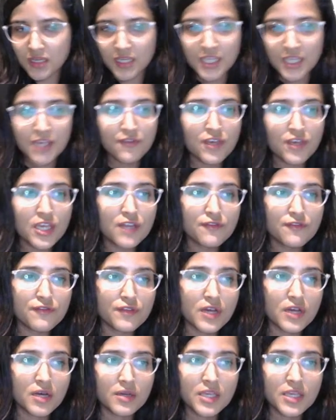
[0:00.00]
given
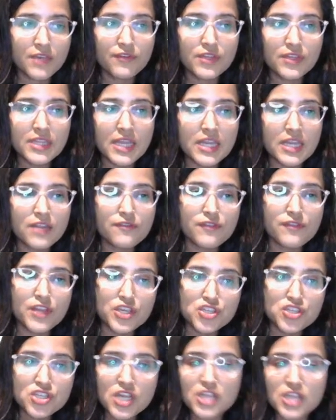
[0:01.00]
that
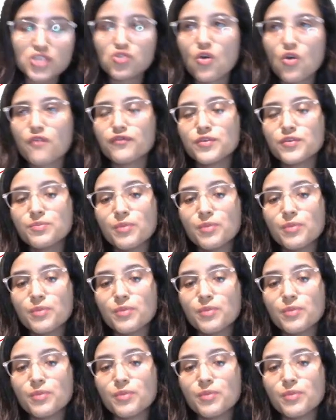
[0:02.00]
inflation has softened